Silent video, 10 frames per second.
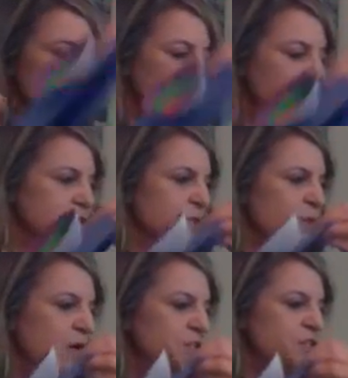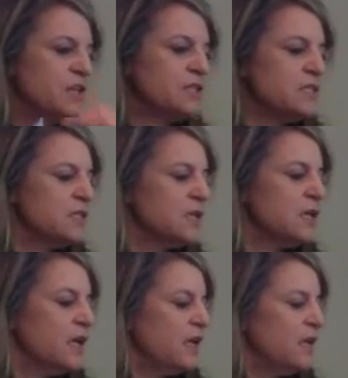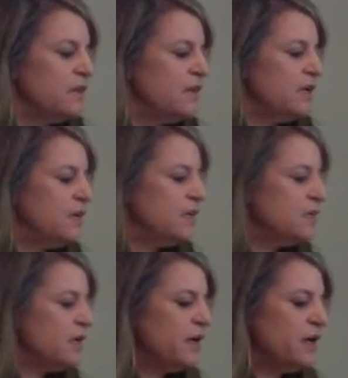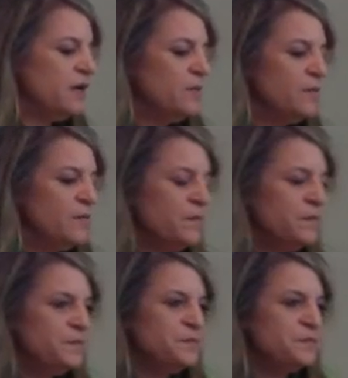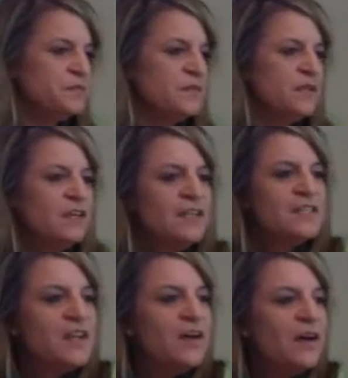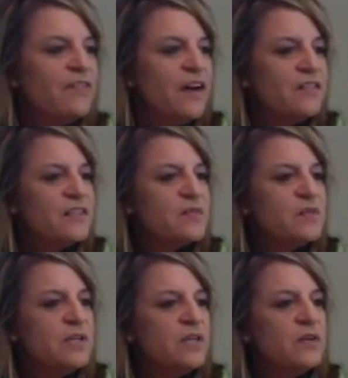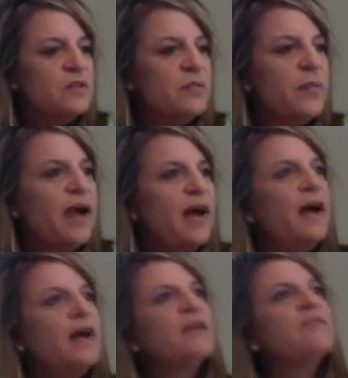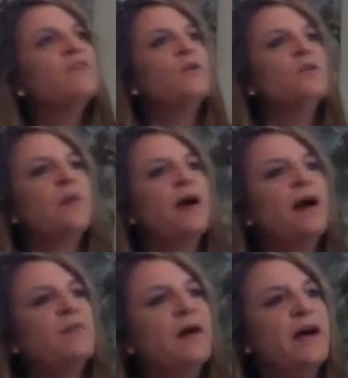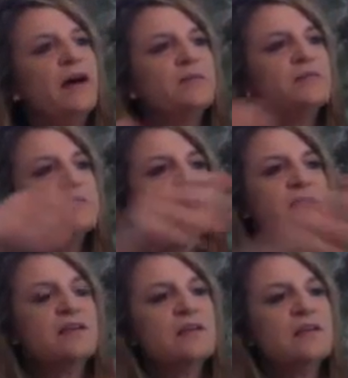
to do this project. And then, so I found this really cool bag of old pom-poms.